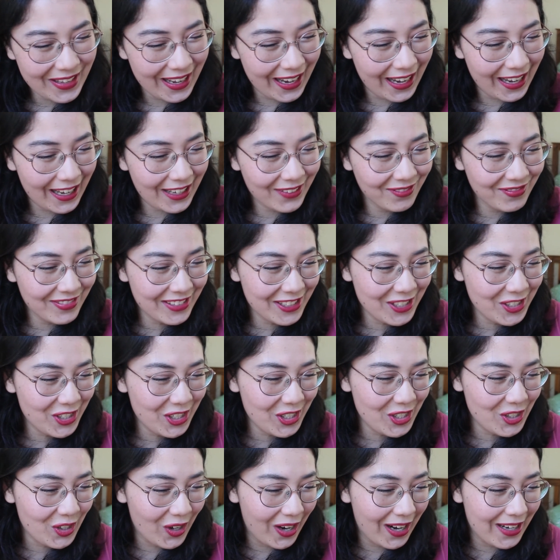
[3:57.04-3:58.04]
After
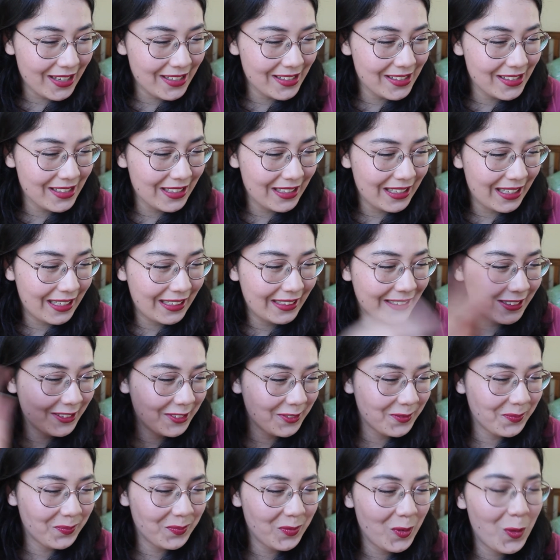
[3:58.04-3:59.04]
she tries to
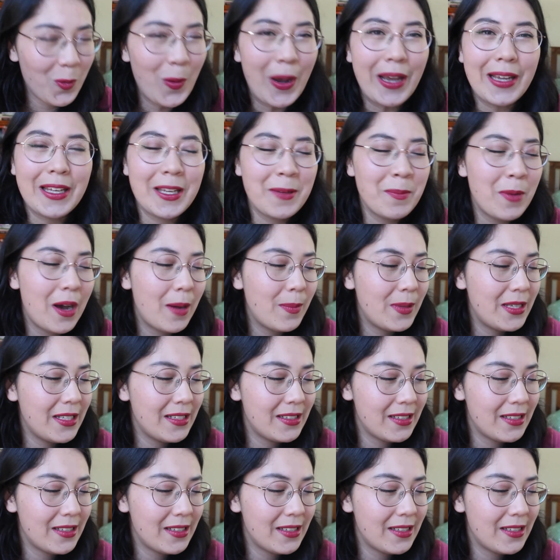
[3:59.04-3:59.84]
like wake him up, he